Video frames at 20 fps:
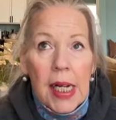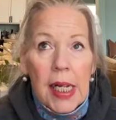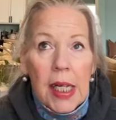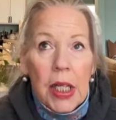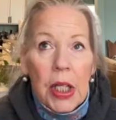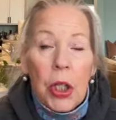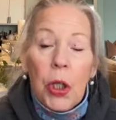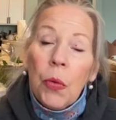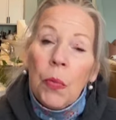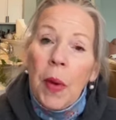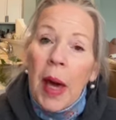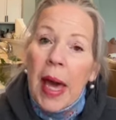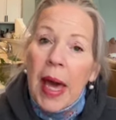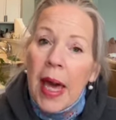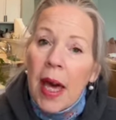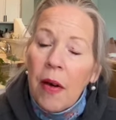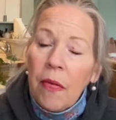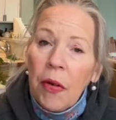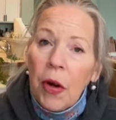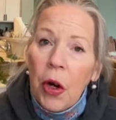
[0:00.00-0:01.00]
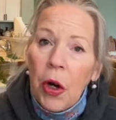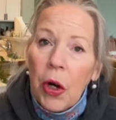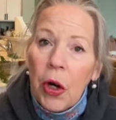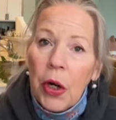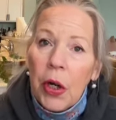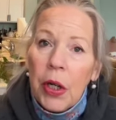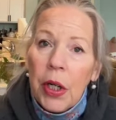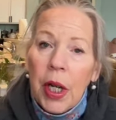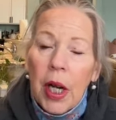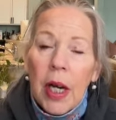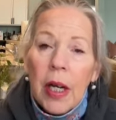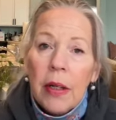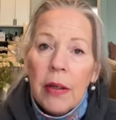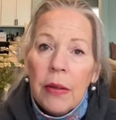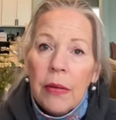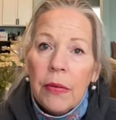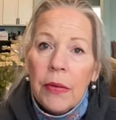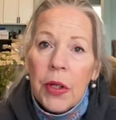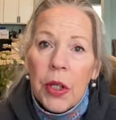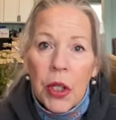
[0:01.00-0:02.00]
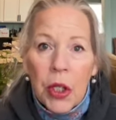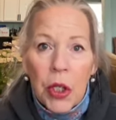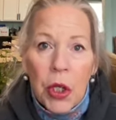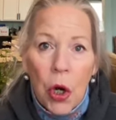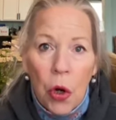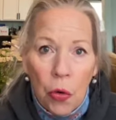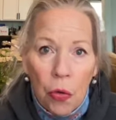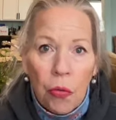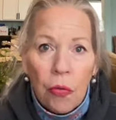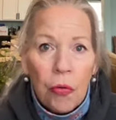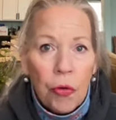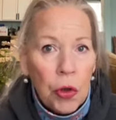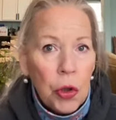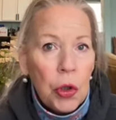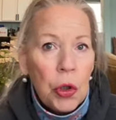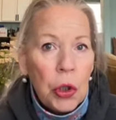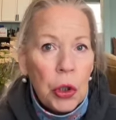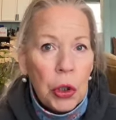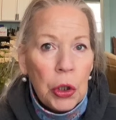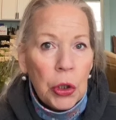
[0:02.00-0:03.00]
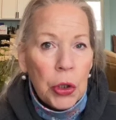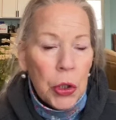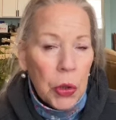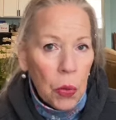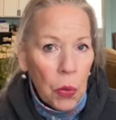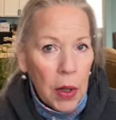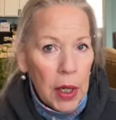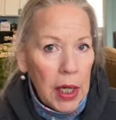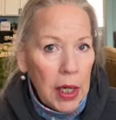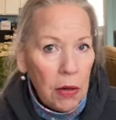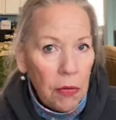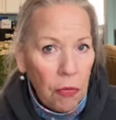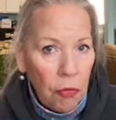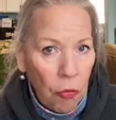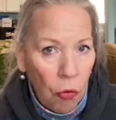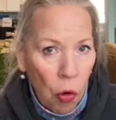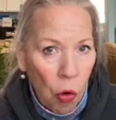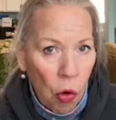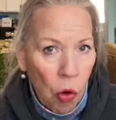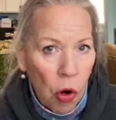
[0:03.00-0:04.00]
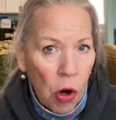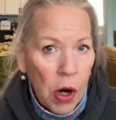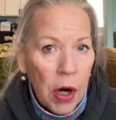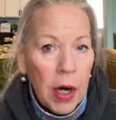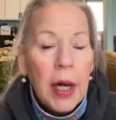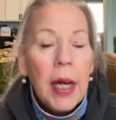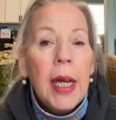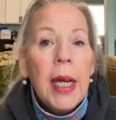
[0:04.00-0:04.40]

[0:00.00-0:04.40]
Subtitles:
You may have heard of Sew Frugal 24.